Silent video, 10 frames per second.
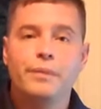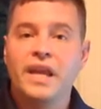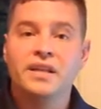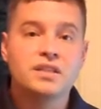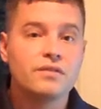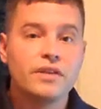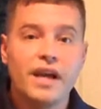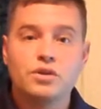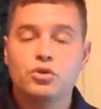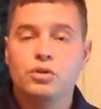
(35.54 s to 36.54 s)
maintenance of the
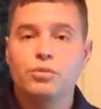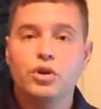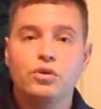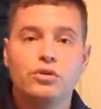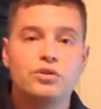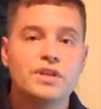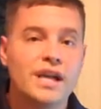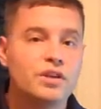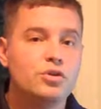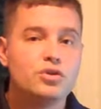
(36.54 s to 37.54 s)
actual computers,
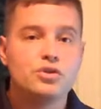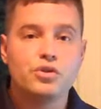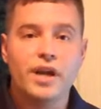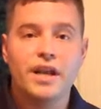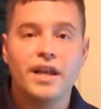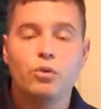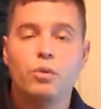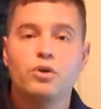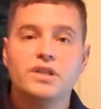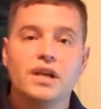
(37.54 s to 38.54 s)
end user training, and
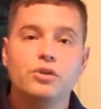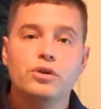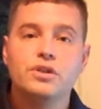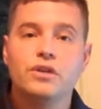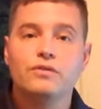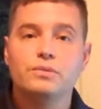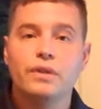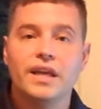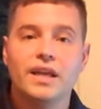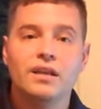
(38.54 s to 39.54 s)
we put together a service
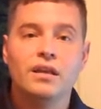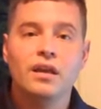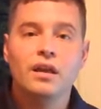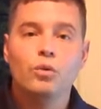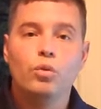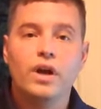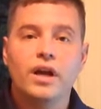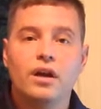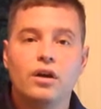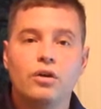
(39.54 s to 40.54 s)
plan
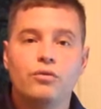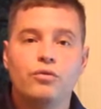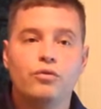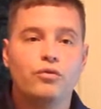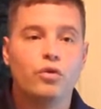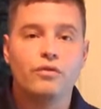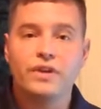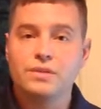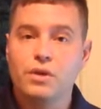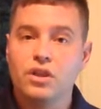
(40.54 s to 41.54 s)
where for
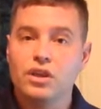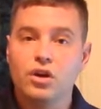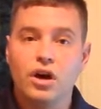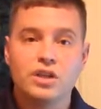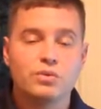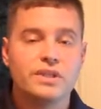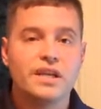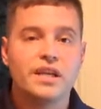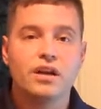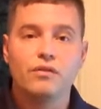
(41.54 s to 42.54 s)
fixed monthly costs we
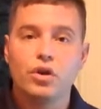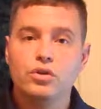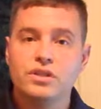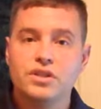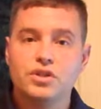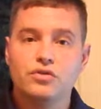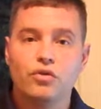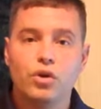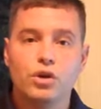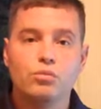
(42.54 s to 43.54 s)
take care of all those issues
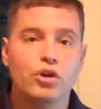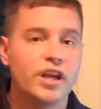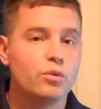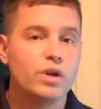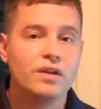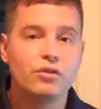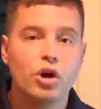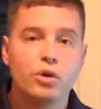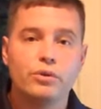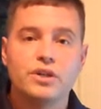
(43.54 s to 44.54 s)
for you, bring in whatever
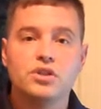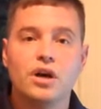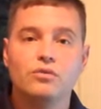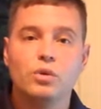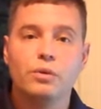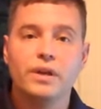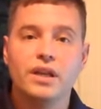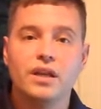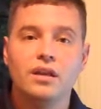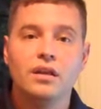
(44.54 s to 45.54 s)
hardware and software we
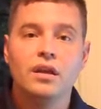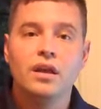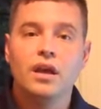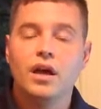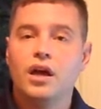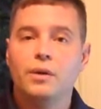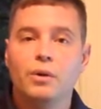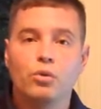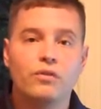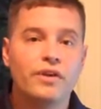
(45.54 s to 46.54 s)
need,
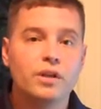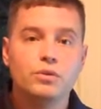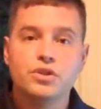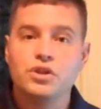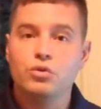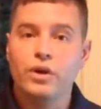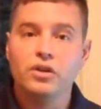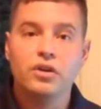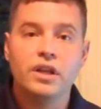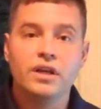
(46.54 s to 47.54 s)
and we're available to you when
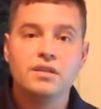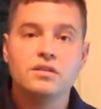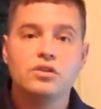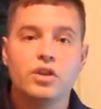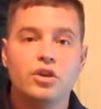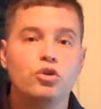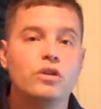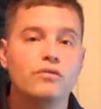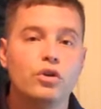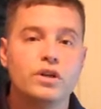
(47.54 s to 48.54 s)
you need us so that you
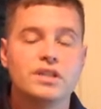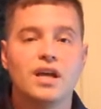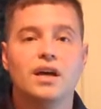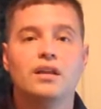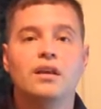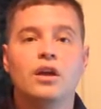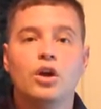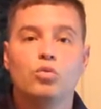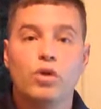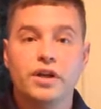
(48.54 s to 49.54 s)
can focus on
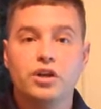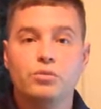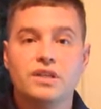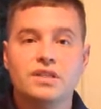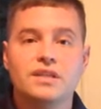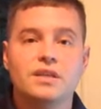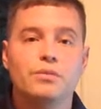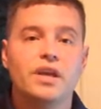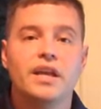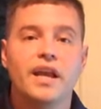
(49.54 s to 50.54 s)
running your business
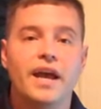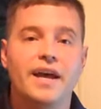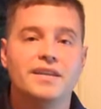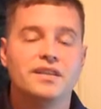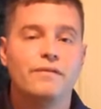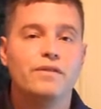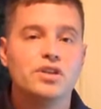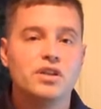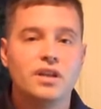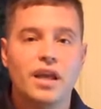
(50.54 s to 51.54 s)
and being as
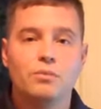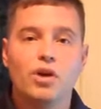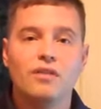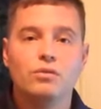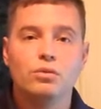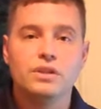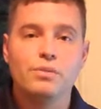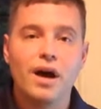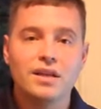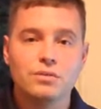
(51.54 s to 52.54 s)
efficient and profitable as
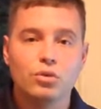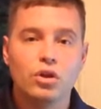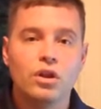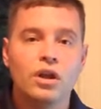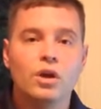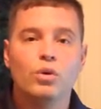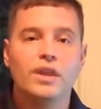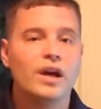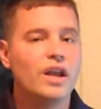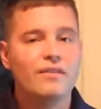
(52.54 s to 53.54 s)
possible
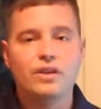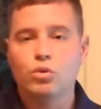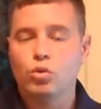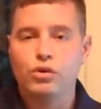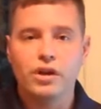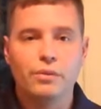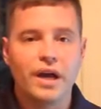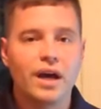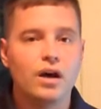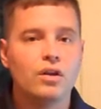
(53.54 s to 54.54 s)
without having to worry
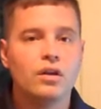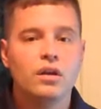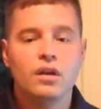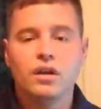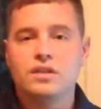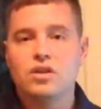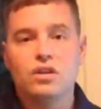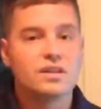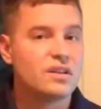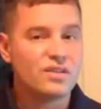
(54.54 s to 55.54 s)
about is
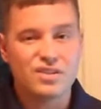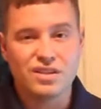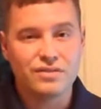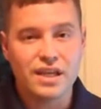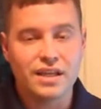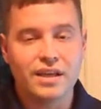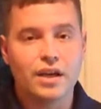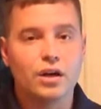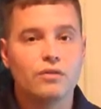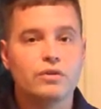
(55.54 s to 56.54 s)
all this other stuff taken
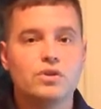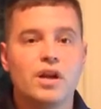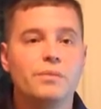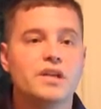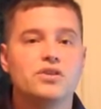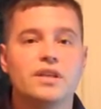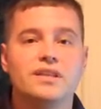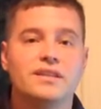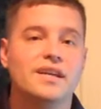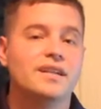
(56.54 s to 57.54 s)
care of. We try to make sure that
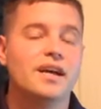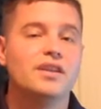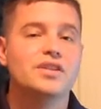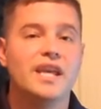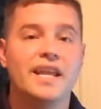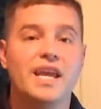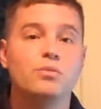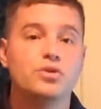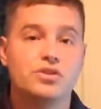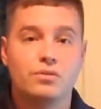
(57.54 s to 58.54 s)
the technology
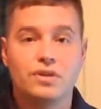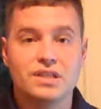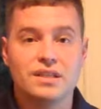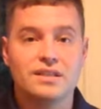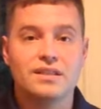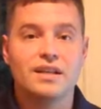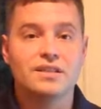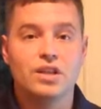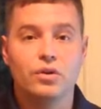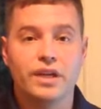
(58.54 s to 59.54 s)
enables your business instead of
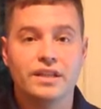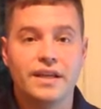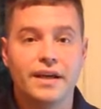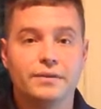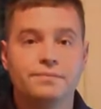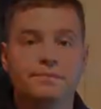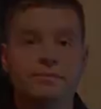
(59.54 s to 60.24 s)
slowing it down.